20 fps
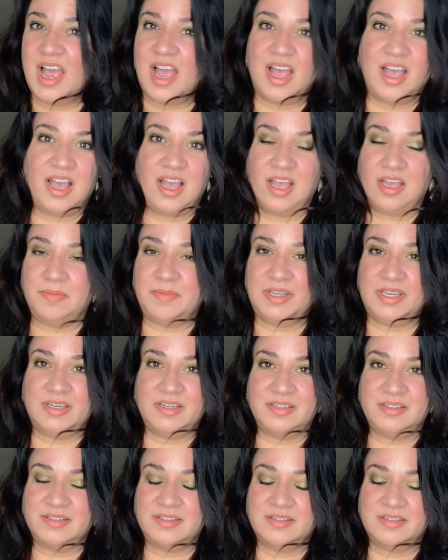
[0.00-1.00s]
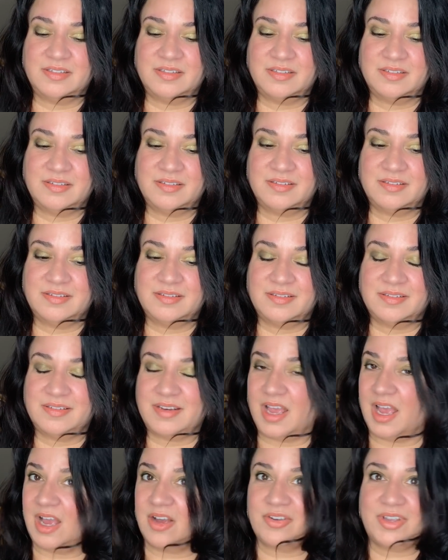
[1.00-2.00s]
I mean,
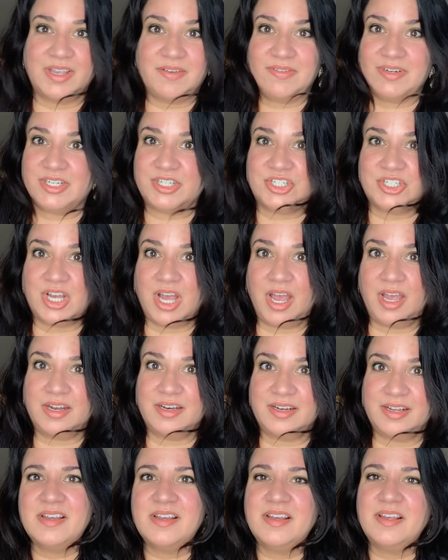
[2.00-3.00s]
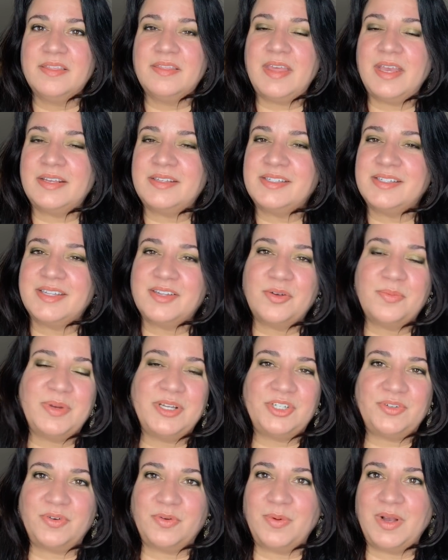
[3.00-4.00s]
I'll give it a shot. Thanks so
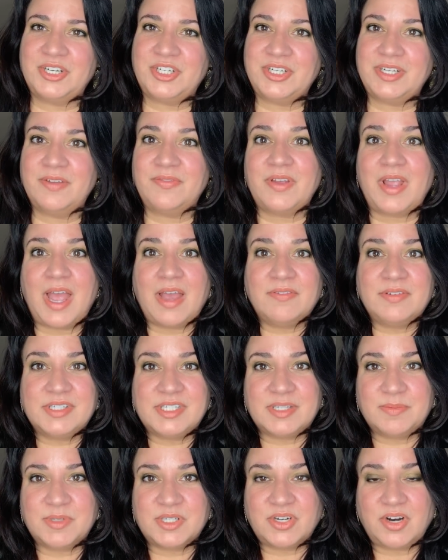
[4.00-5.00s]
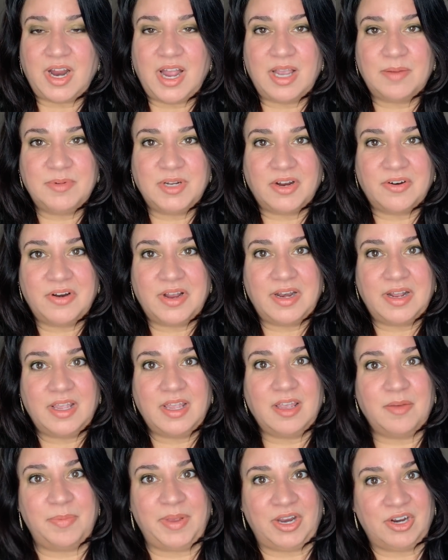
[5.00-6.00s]
much for watching. If you haven't subscribed
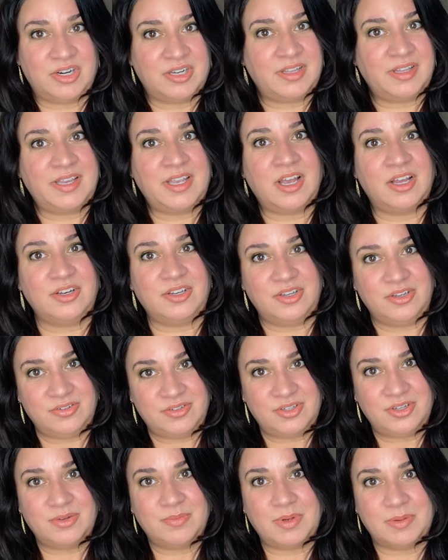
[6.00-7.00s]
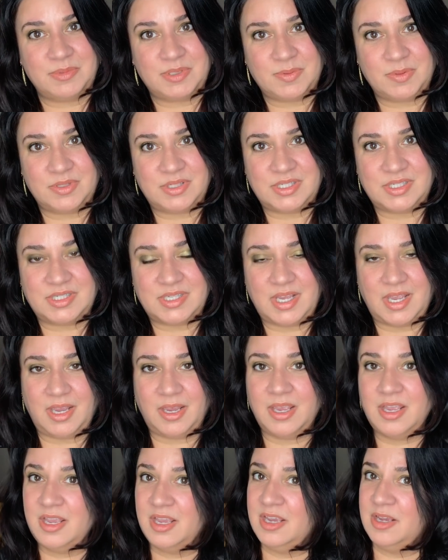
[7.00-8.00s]
already, apparently on YouTube, I'm supposed to
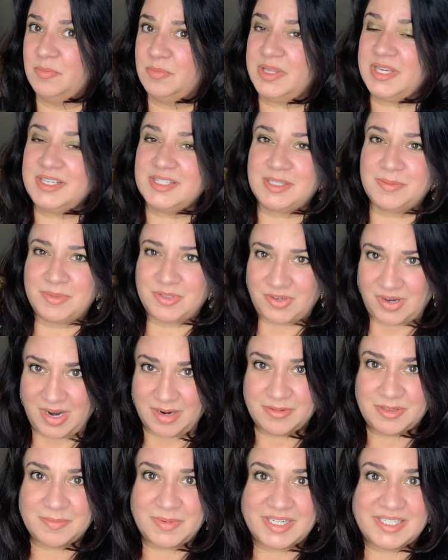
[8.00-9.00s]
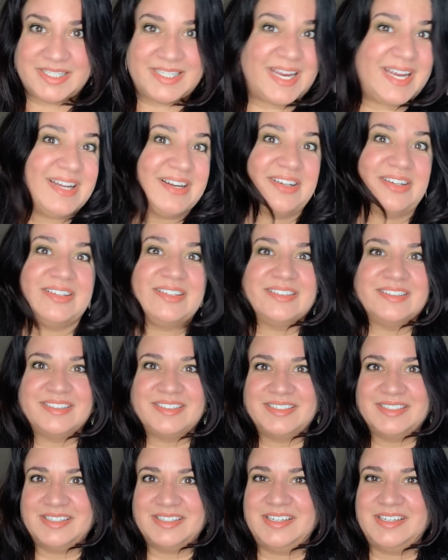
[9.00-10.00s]
say, please subscribe to my channel.
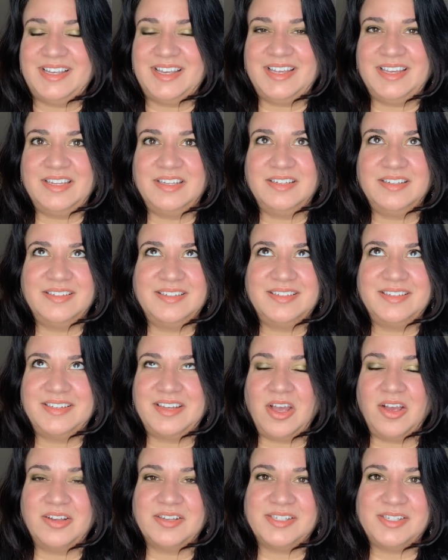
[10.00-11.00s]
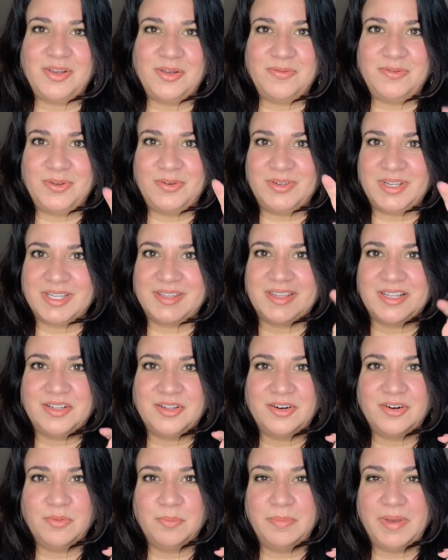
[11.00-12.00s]
And also, if you click the
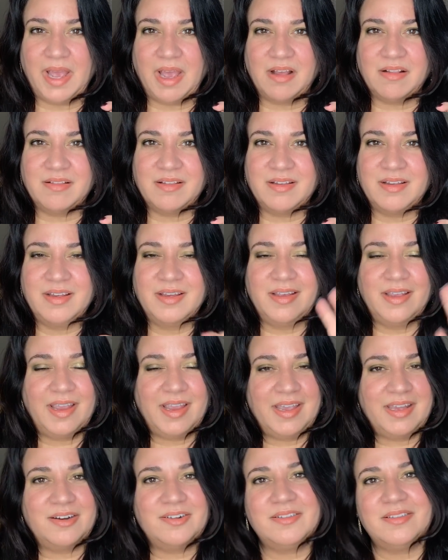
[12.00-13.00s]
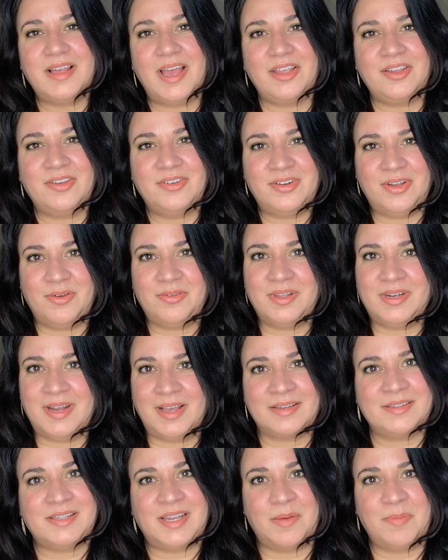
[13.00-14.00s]
little bell, it'll let you know the
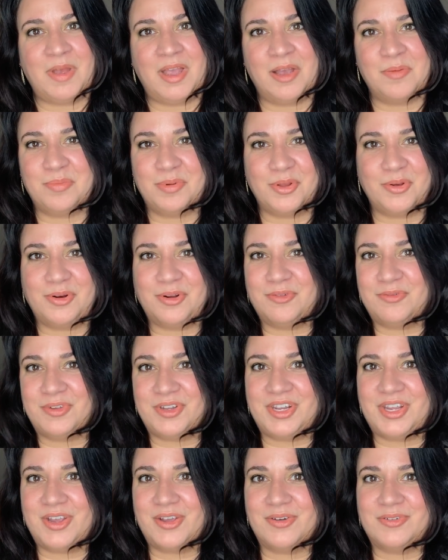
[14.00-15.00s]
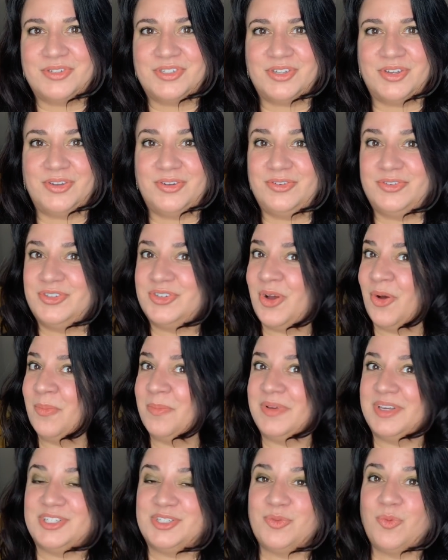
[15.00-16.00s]
next time I upload a video so you don't
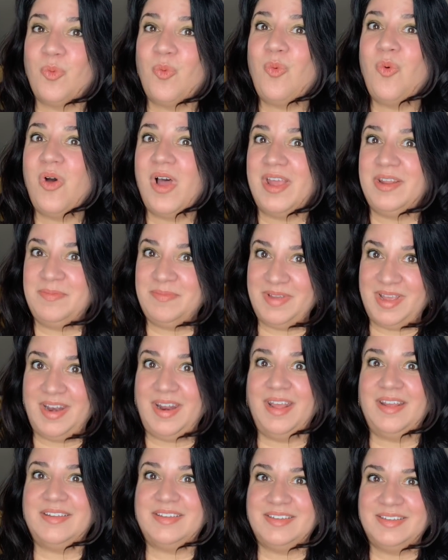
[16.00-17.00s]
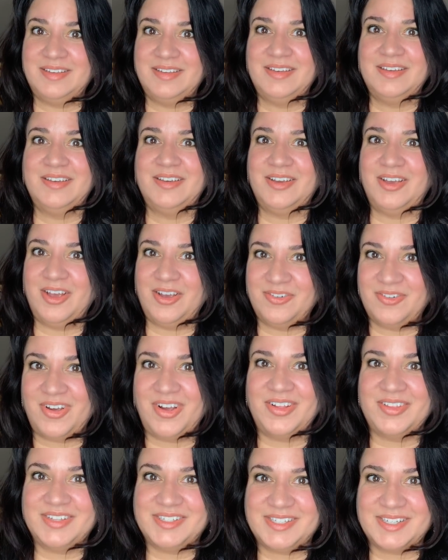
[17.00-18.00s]
miss 1 minute of
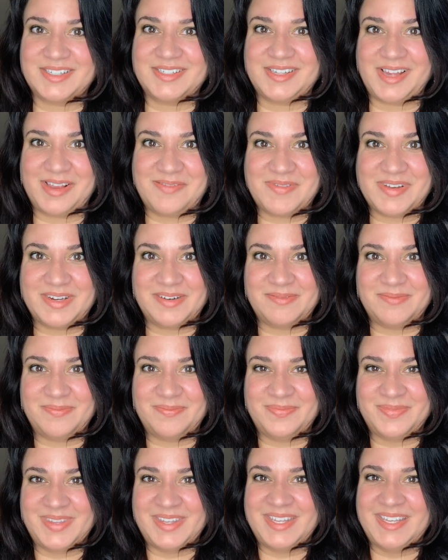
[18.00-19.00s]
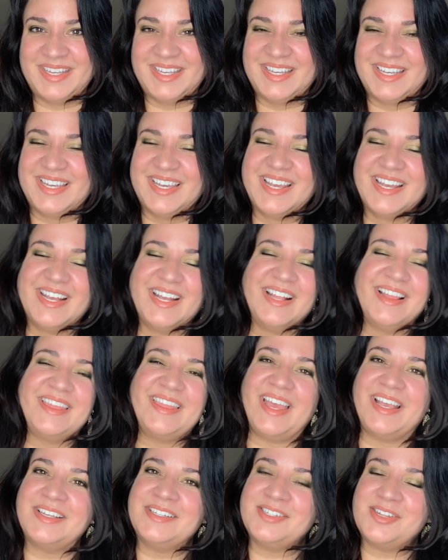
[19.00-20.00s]
all this excitement.
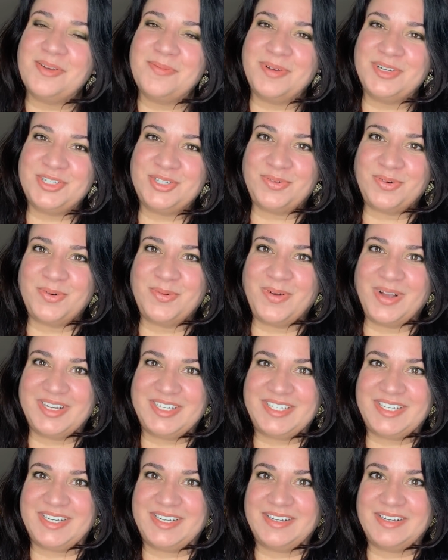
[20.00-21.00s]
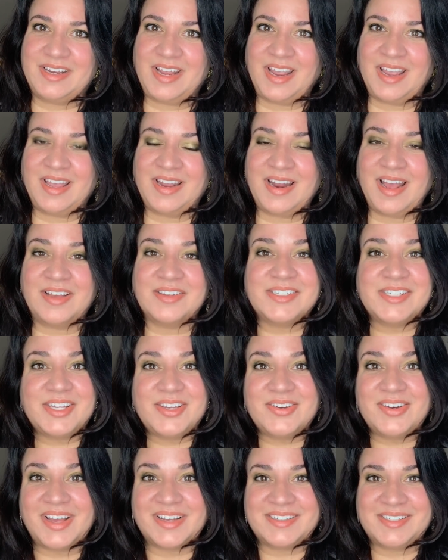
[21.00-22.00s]
Thanks so much for watching, and I'll see
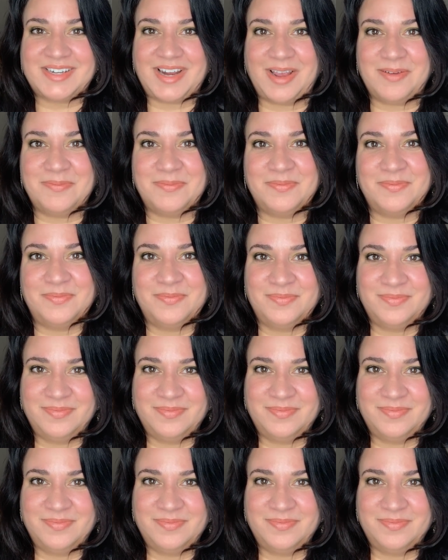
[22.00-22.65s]
you next time.